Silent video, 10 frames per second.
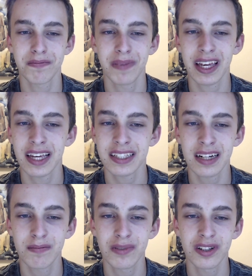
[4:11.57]
My case
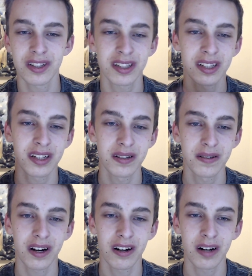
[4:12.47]
numbers
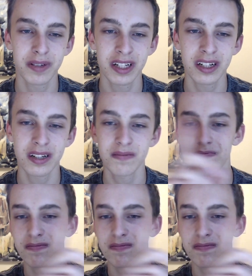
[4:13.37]
are up here,